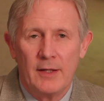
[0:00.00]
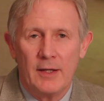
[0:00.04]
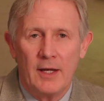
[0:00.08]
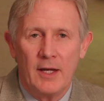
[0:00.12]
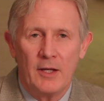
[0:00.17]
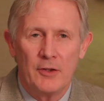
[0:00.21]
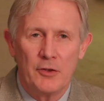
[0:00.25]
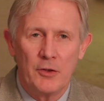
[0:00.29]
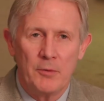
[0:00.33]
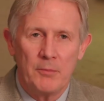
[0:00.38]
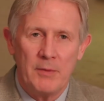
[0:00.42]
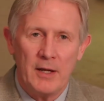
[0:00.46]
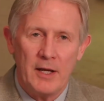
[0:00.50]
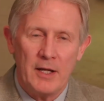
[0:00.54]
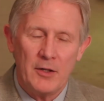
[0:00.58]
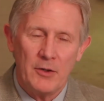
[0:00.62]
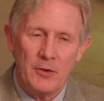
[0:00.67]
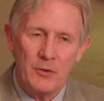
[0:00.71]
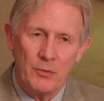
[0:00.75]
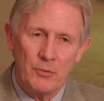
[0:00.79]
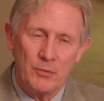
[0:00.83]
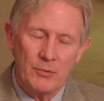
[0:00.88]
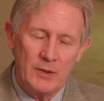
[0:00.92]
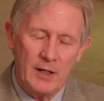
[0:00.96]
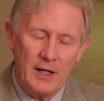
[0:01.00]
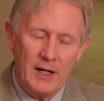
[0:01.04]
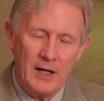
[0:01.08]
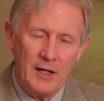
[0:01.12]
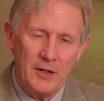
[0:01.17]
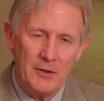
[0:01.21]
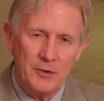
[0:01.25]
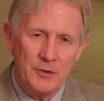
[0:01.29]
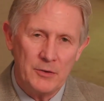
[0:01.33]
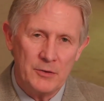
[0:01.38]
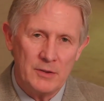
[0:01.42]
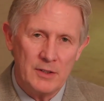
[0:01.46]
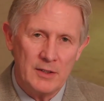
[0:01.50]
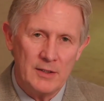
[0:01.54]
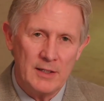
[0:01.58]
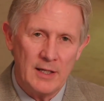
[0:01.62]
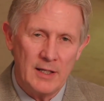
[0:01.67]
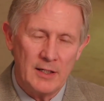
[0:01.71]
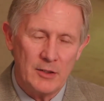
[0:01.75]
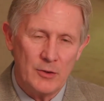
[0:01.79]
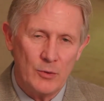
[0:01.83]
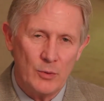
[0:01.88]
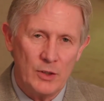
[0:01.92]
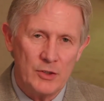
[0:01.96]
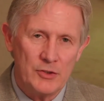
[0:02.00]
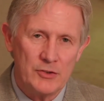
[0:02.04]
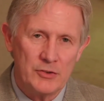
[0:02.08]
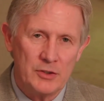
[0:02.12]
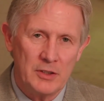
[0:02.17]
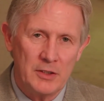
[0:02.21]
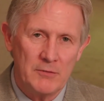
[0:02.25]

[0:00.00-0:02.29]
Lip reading: And no matter how you did that equation,